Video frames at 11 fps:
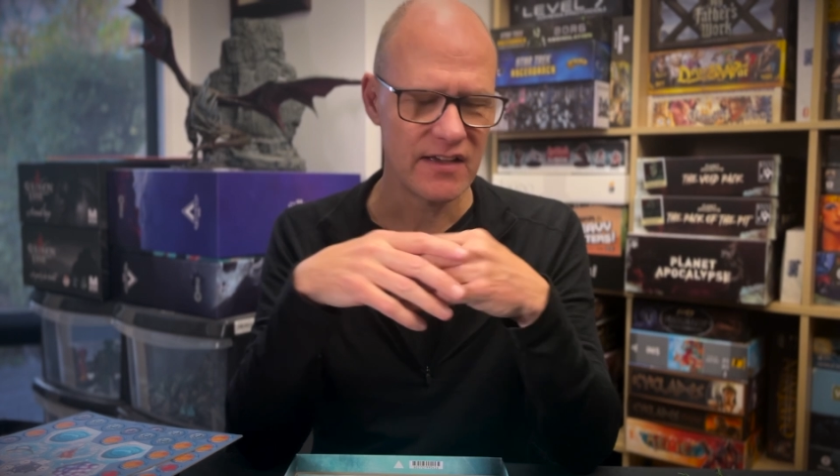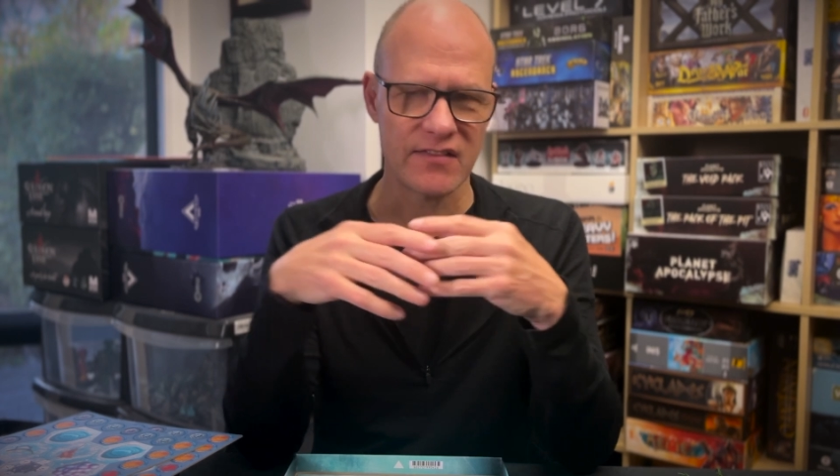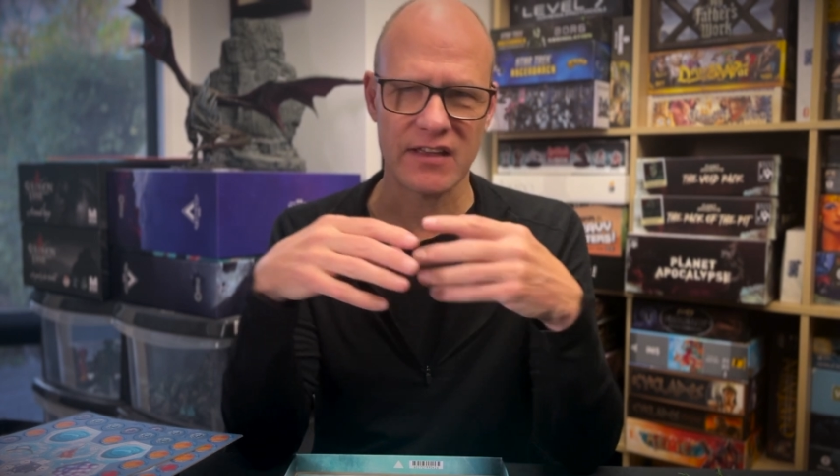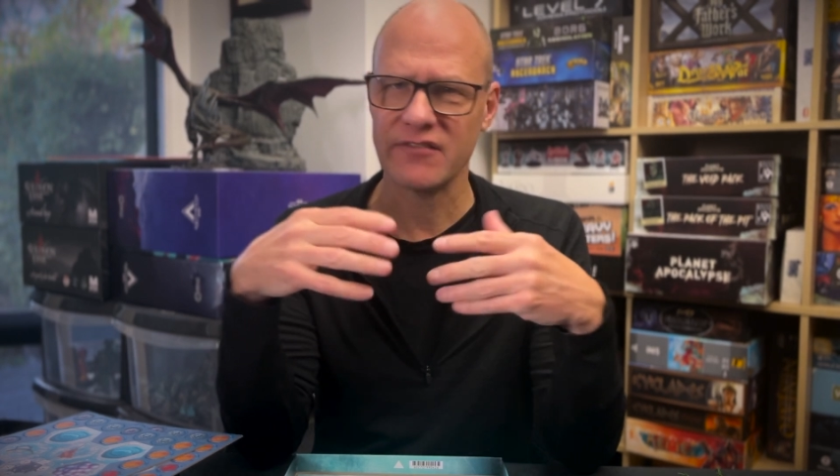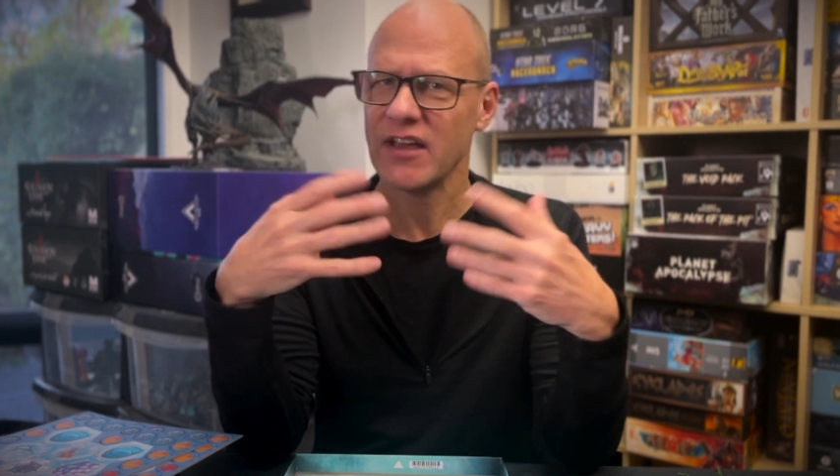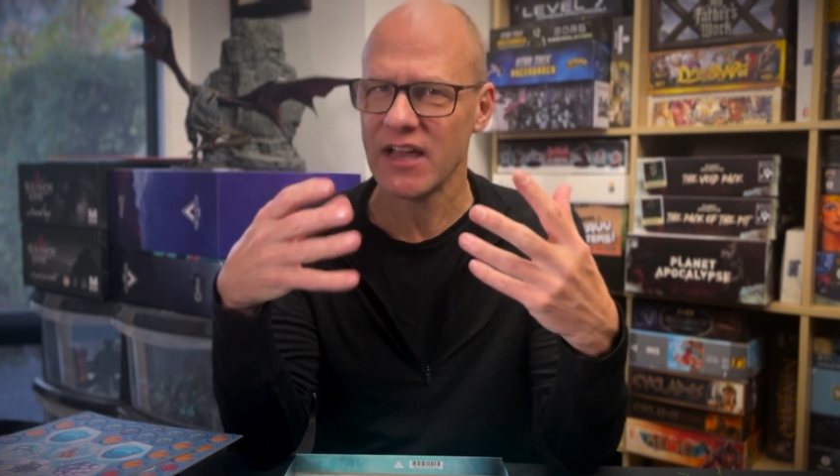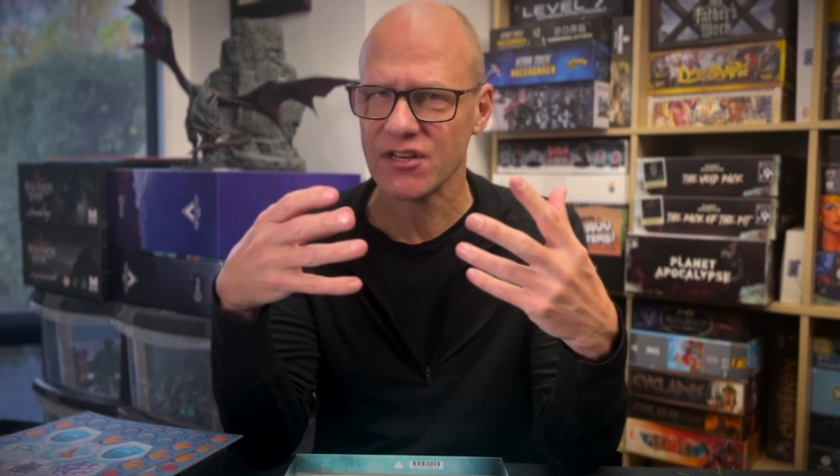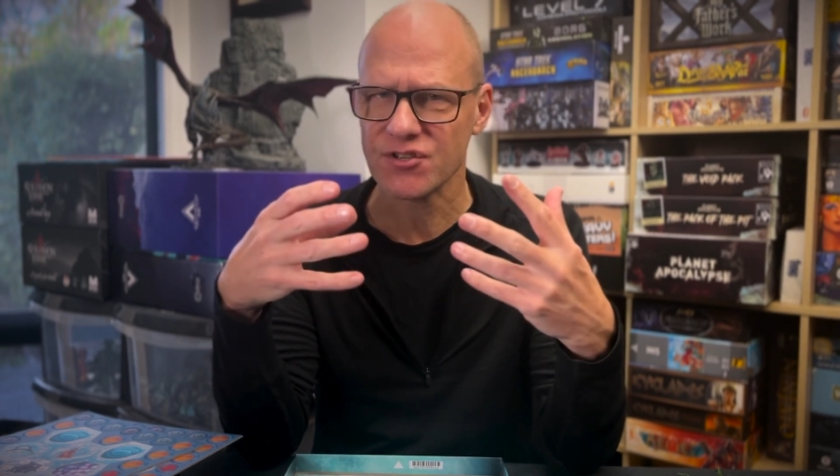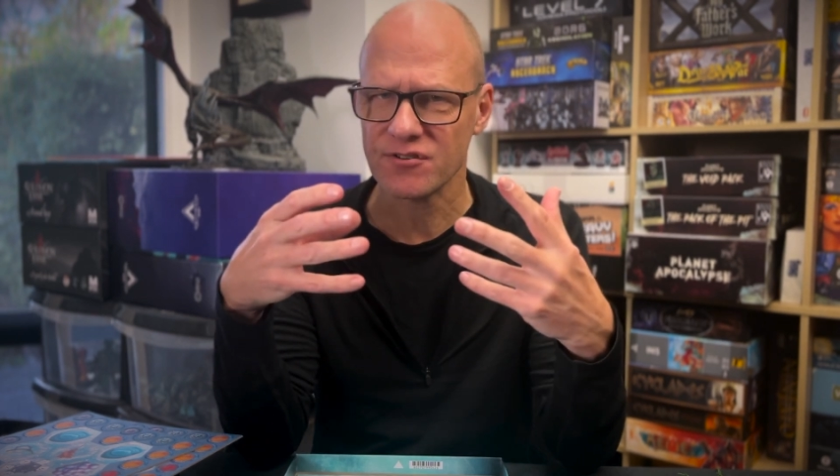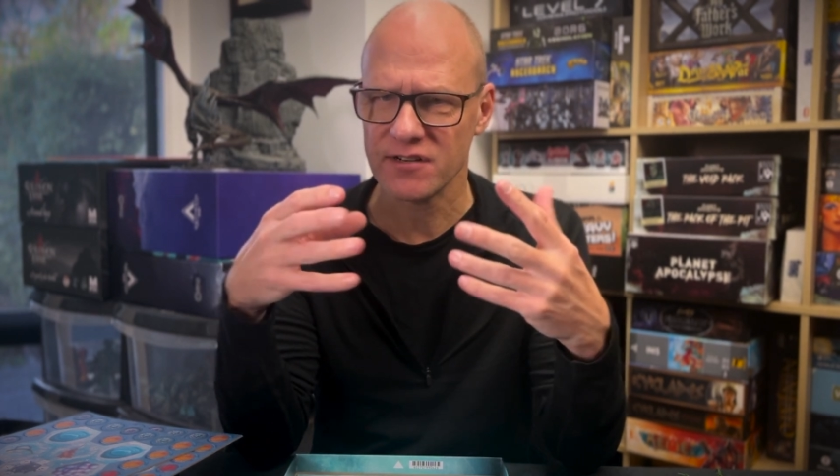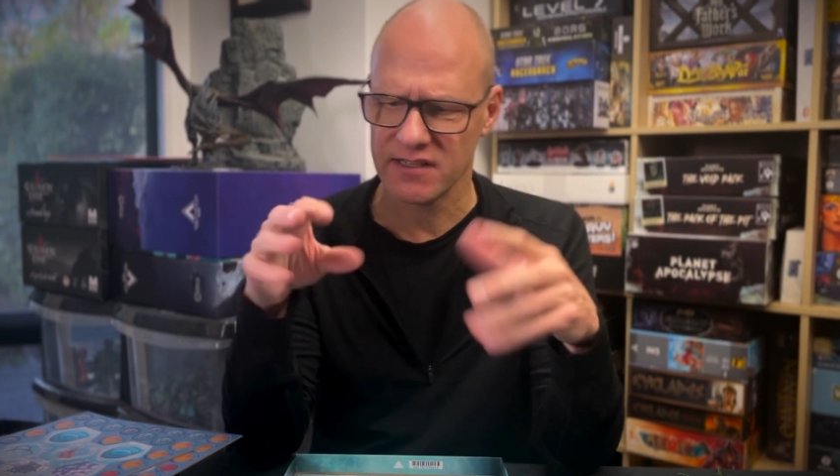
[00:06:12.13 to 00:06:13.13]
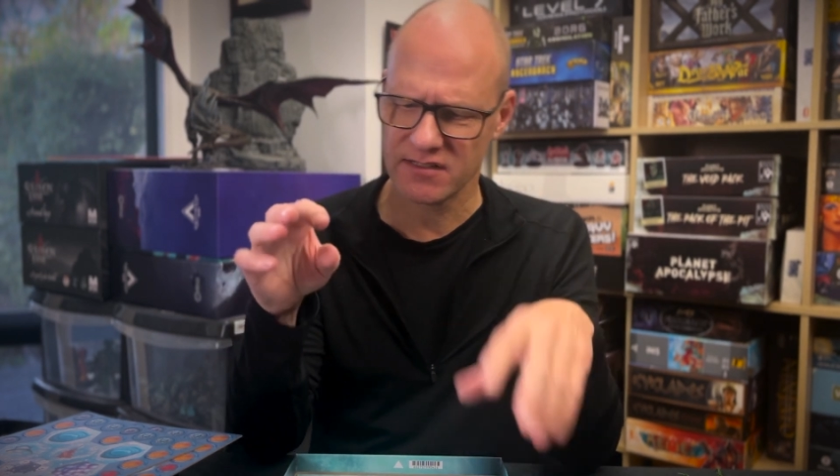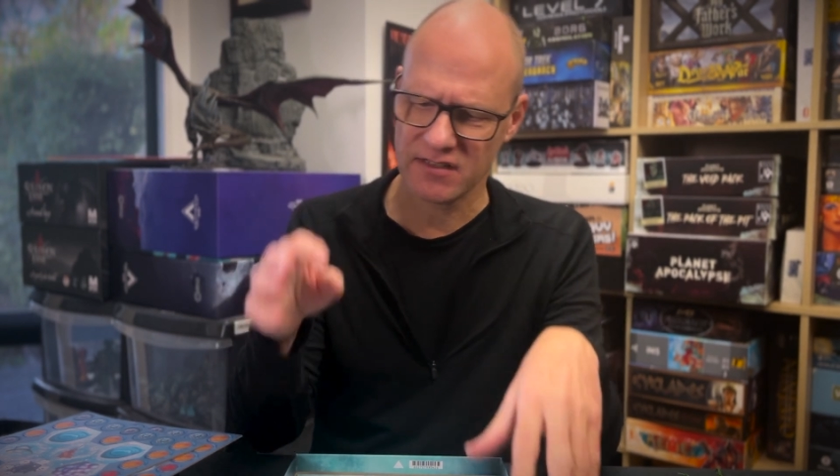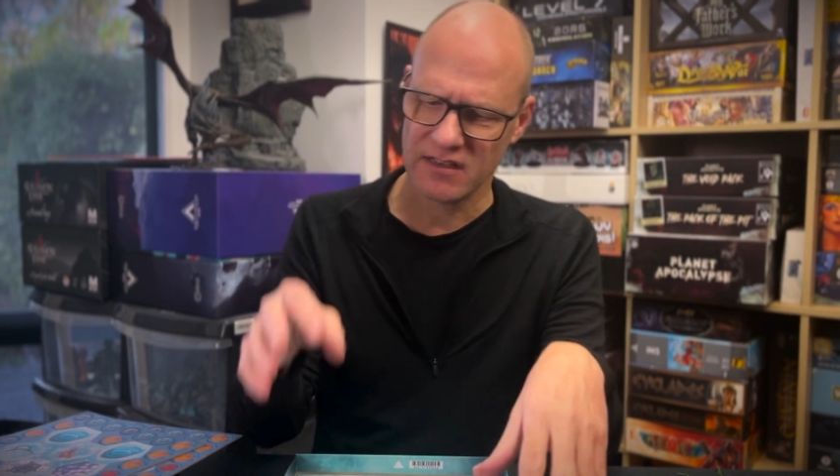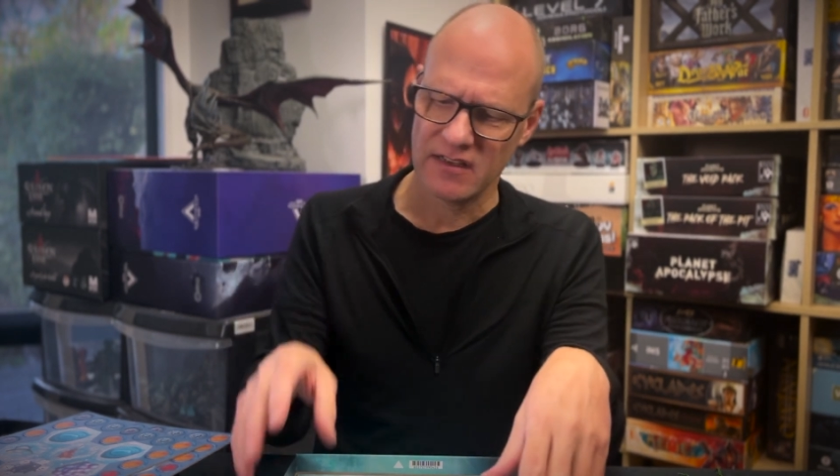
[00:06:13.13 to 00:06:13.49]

They have hatcheries.